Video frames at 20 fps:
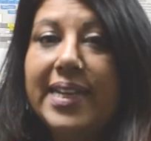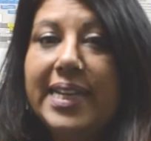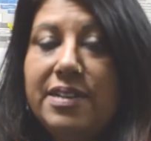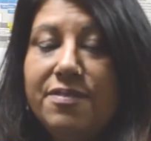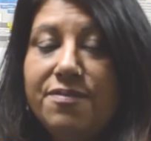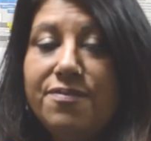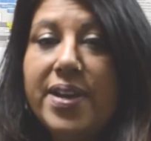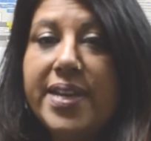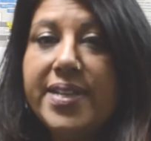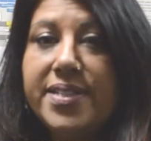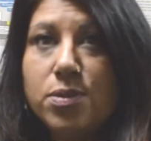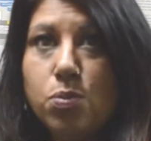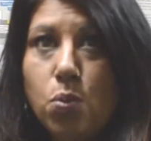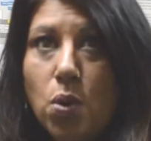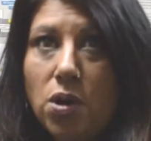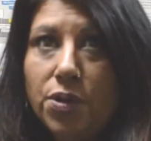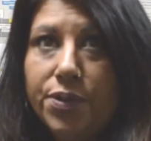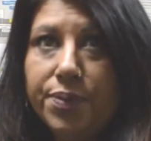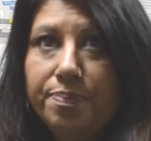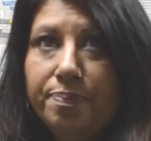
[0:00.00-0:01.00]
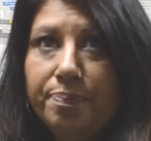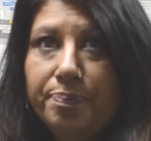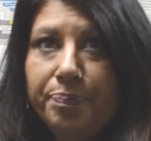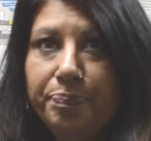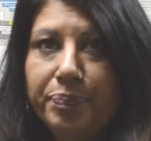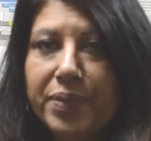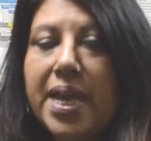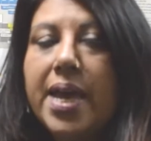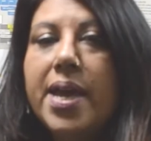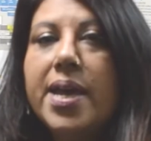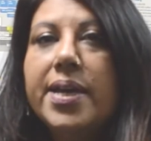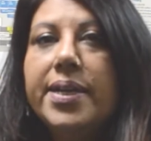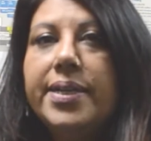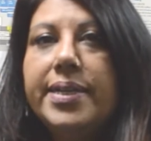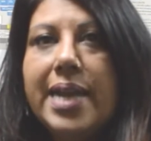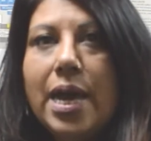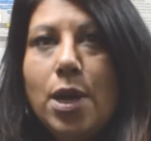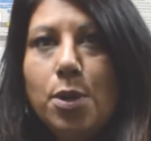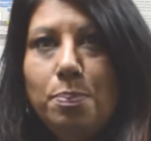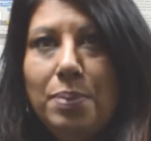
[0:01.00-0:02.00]
in Phase 1.
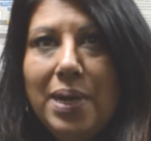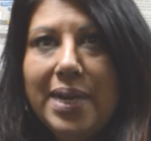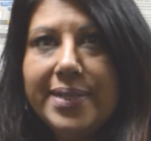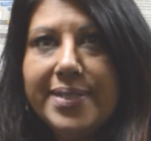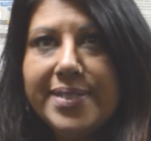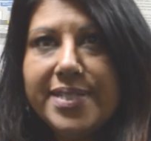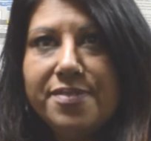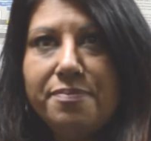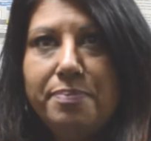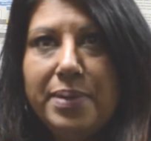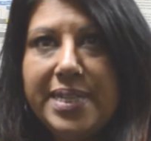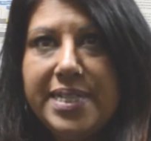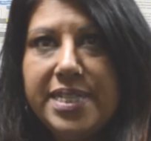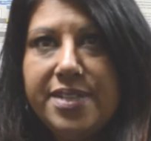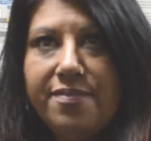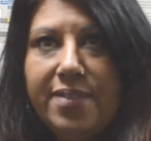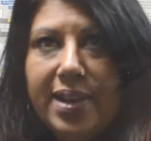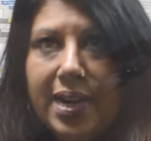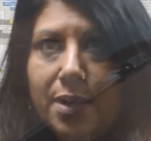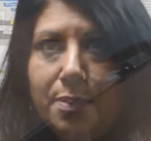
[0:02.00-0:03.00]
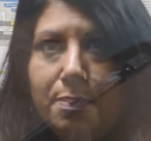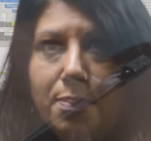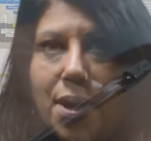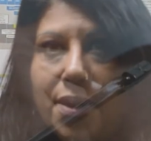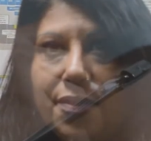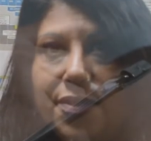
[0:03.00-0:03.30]
Now plans have been developed by